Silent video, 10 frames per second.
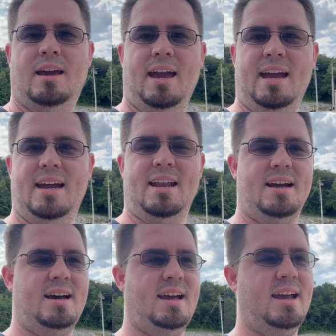And
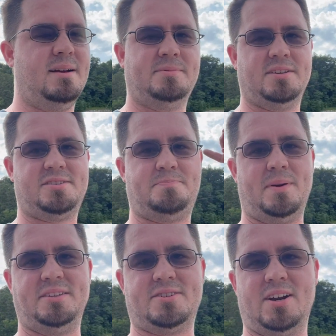head up to
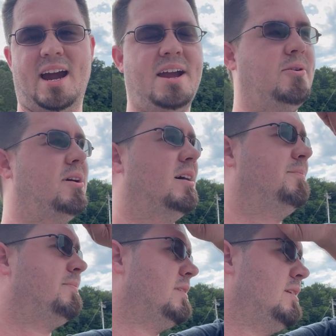Spencer, Iowa.
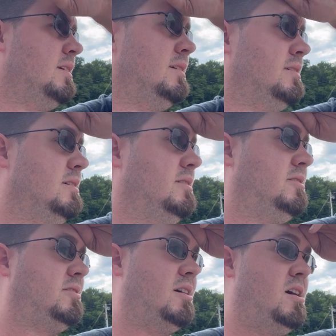
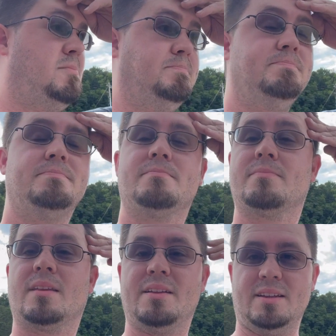So
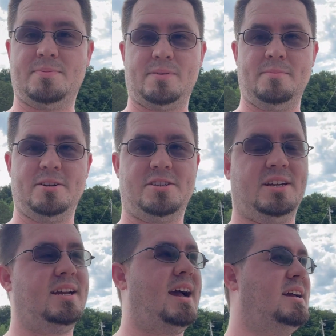that's pretty much
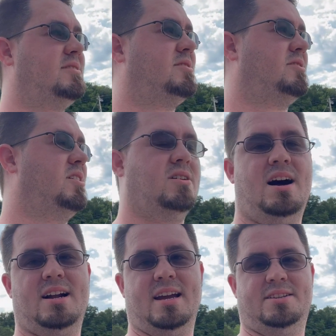it, guys. So
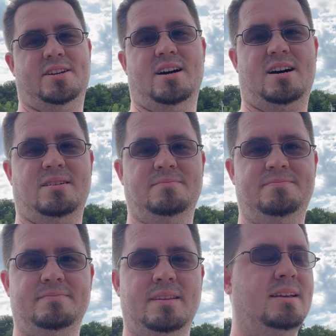I'll catch y'all
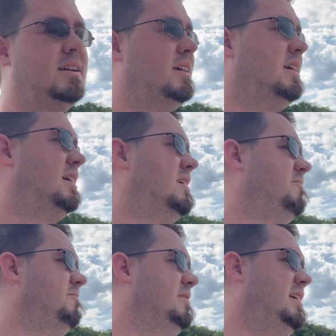
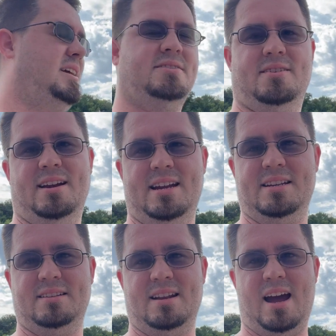either
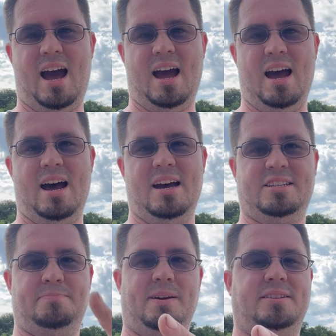in
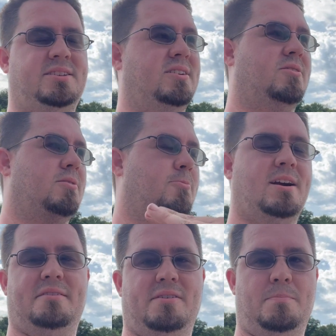Spencer or
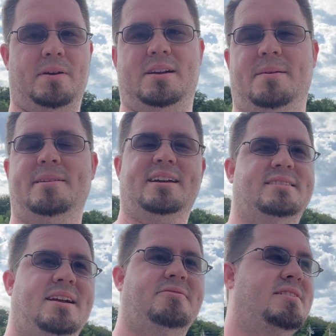wherever I pick up
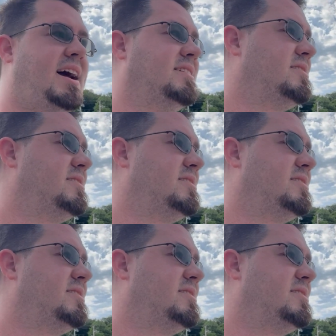next after that.